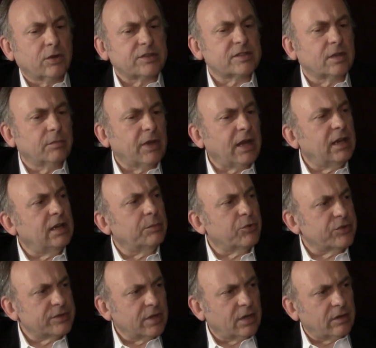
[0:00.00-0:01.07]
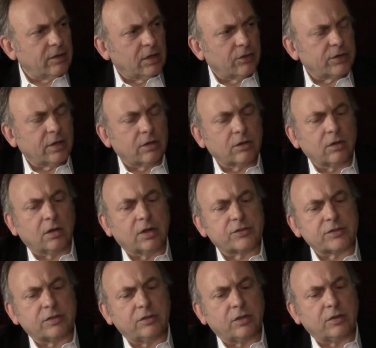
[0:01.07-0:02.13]
some 80% of healthcare
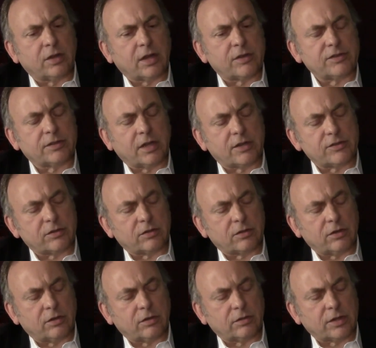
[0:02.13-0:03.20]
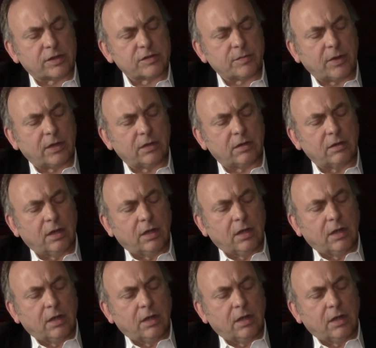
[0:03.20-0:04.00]
costs in the United States are currently expended.